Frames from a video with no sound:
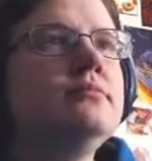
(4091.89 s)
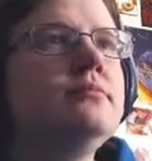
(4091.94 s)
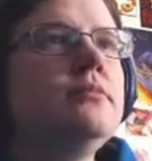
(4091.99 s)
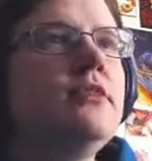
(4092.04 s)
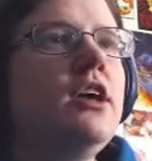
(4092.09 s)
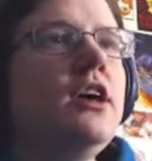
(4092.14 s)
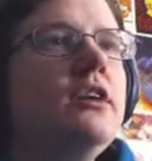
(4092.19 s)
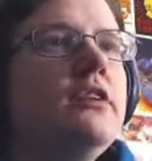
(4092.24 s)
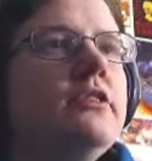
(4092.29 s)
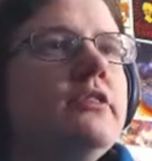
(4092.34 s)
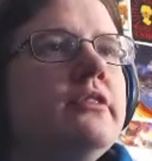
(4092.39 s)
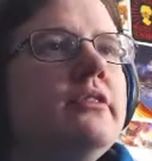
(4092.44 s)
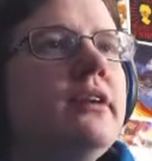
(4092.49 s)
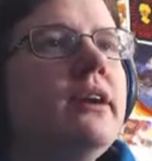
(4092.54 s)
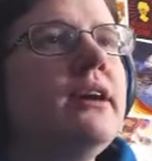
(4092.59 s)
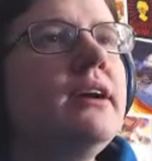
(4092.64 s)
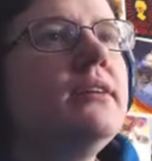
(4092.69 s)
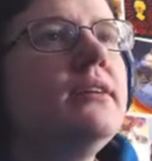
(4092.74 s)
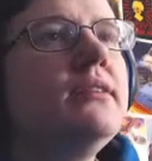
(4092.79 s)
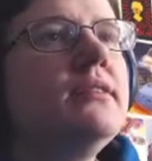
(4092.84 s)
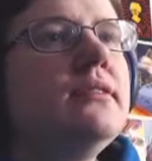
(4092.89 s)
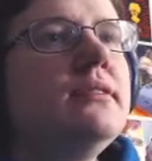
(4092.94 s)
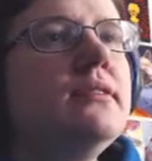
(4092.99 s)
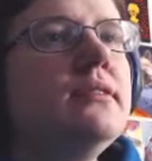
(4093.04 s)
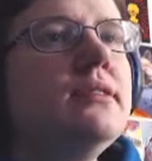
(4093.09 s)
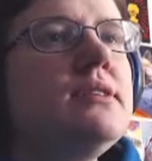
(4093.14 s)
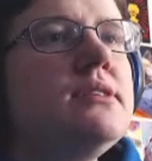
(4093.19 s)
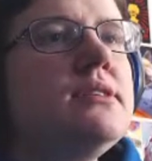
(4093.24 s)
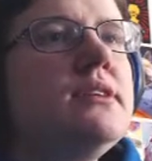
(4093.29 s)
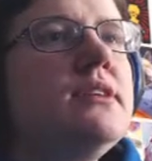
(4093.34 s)
All right,
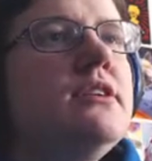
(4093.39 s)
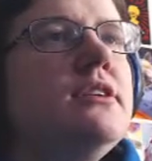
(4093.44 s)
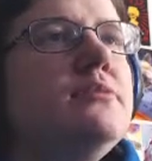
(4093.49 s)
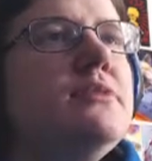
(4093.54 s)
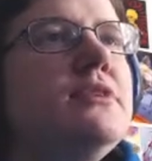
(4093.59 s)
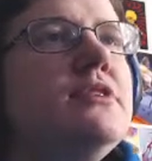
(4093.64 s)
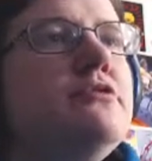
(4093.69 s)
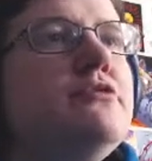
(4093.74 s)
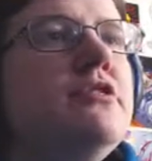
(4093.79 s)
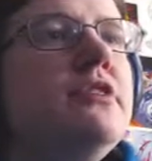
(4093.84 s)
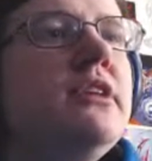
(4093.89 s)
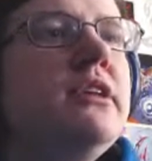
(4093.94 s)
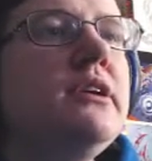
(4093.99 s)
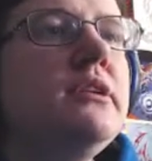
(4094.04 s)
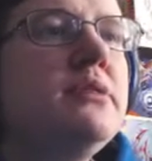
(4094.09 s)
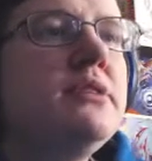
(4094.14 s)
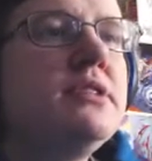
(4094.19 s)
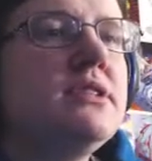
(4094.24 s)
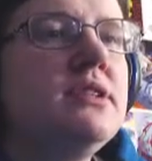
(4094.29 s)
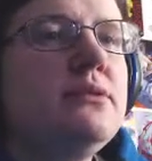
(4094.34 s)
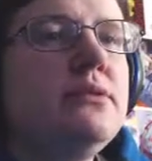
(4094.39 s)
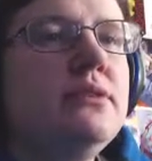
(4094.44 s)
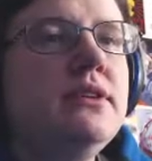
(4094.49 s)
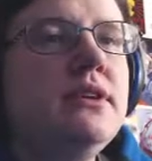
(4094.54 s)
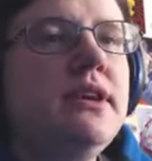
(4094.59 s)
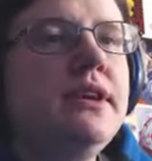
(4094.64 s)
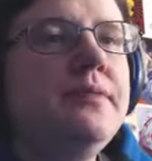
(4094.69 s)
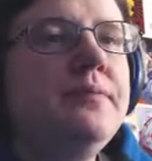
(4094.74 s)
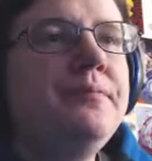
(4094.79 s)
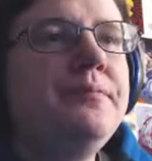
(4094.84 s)
let's tell Minfilia what's going
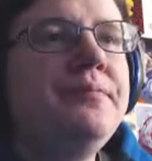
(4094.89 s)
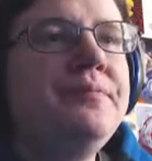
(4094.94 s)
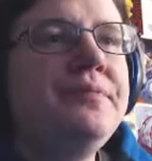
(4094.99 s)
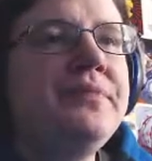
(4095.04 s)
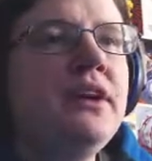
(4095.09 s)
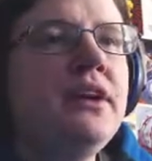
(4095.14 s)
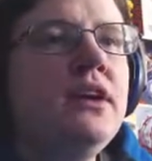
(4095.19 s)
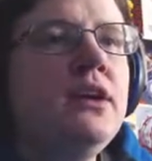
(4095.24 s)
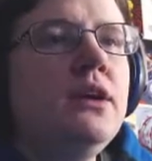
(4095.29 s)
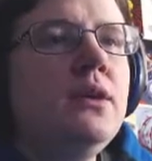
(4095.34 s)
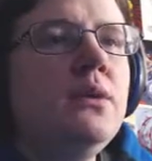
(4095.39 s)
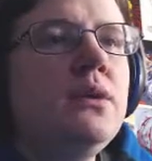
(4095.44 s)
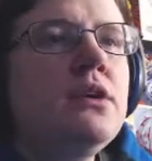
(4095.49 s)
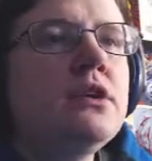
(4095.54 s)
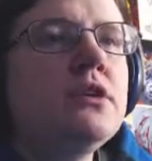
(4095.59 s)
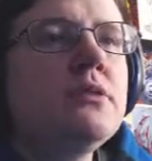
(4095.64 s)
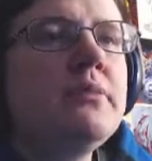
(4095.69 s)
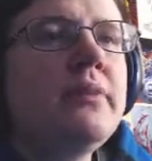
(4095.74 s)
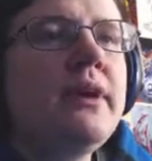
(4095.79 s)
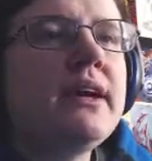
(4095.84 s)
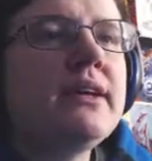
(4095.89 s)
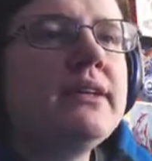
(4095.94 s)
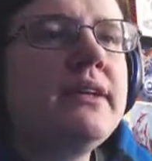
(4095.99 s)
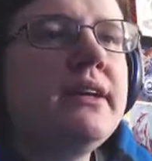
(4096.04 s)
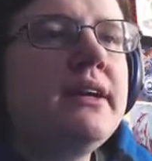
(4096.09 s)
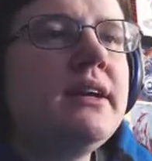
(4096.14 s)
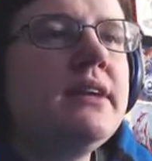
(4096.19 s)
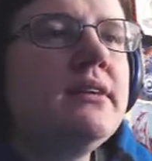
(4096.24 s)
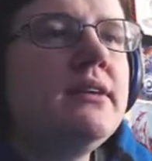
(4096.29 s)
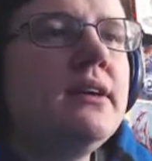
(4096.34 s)
on. Welcome back,
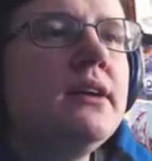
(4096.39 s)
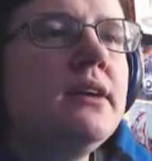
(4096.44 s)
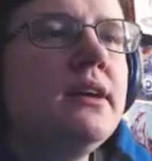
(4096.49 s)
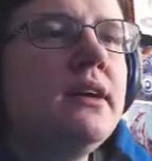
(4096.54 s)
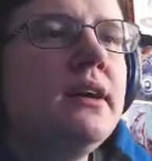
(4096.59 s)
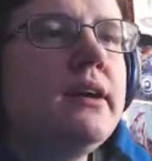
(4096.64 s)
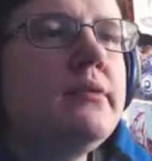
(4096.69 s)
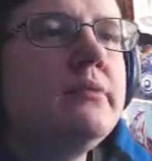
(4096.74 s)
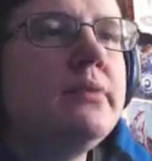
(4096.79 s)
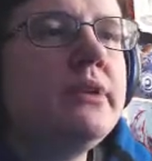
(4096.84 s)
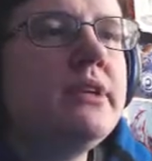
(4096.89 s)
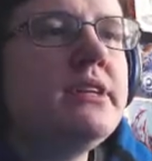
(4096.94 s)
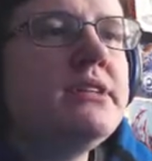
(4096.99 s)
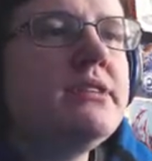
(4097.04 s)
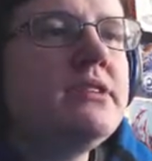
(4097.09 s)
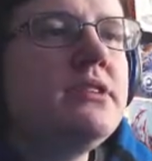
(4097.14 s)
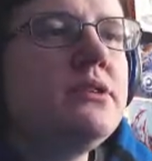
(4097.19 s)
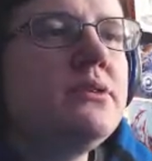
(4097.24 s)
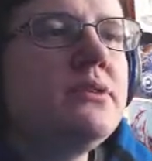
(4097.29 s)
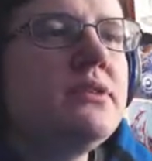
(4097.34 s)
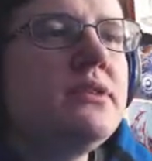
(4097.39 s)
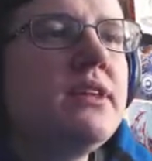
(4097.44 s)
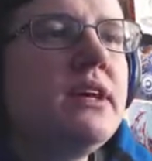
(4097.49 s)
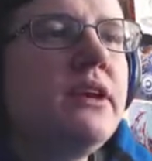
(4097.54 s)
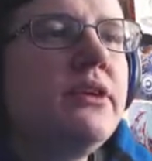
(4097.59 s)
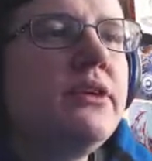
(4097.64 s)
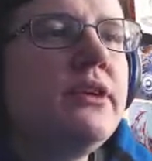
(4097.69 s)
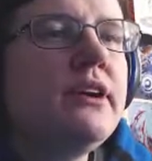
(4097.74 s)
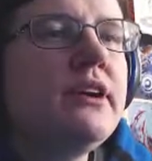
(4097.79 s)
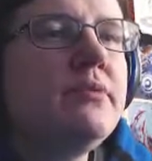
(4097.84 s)
Lien. I am pleased that you and
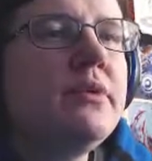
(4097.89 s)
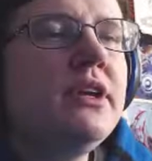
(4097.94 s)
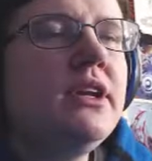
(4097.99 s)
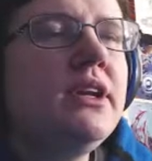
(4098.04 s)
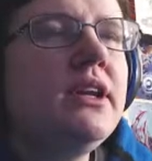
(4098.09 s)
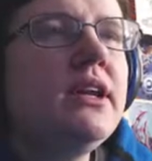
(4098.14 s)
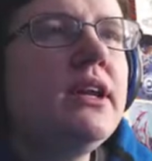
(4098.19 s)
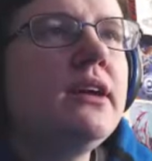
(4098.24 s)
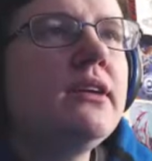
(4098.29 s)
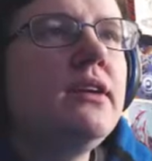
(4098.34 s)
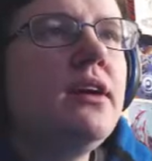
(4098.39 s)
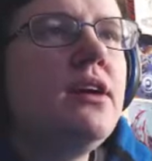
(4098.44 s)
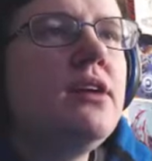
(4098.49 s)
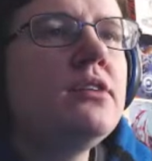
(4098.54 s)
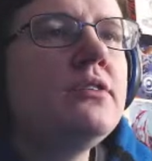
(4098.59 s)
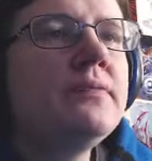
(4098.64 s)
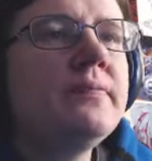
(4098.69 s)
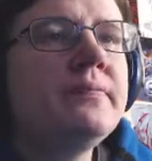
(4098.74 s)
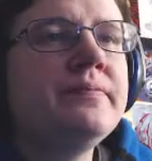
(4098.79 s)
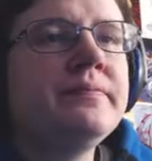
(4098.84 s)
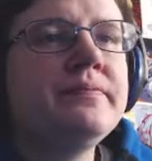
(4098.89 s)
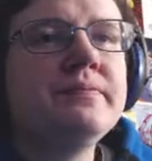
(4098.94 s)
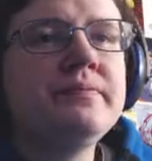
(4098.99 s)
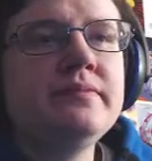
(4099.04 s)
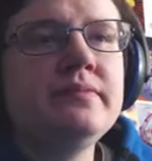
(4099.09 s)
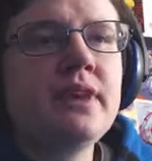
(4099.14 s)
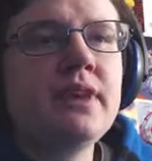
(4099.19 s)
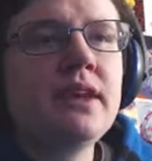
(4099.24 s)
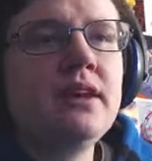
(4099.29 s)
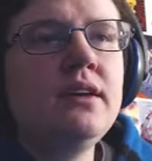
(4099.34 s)
Thancred have been getting along.
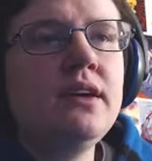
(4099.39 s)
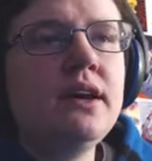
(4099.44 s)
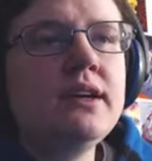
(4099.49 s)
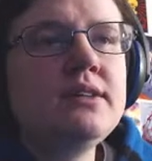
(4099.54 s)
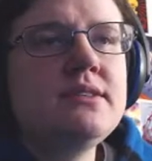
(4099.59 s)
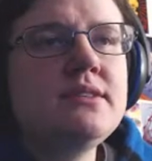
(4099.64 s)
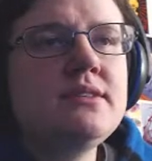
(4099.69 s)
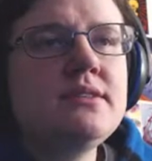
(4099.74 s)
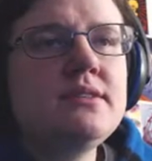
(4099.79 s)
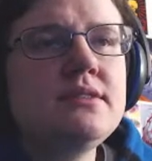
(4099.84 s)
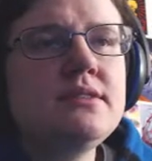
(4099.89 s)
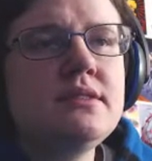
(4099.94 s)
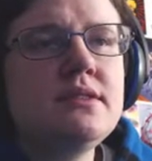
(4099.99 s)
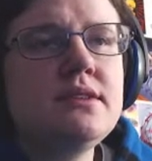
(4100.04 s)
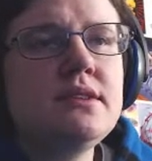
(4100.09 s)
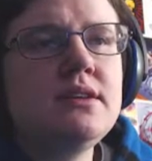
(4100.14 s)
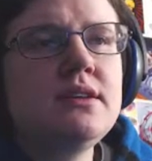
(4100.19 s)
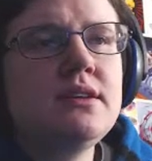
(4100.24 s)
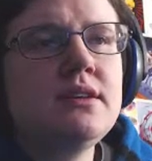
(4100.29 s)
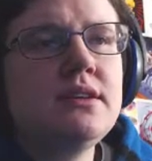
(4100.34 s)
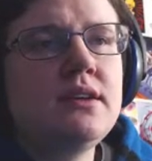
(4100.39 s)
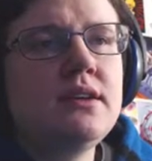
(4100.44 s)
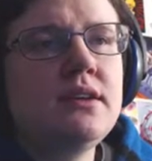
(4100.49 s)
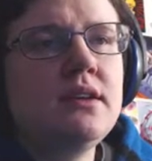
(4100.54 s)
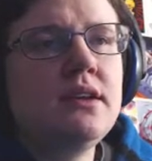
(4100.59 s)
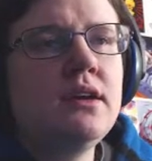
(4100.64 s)
I see.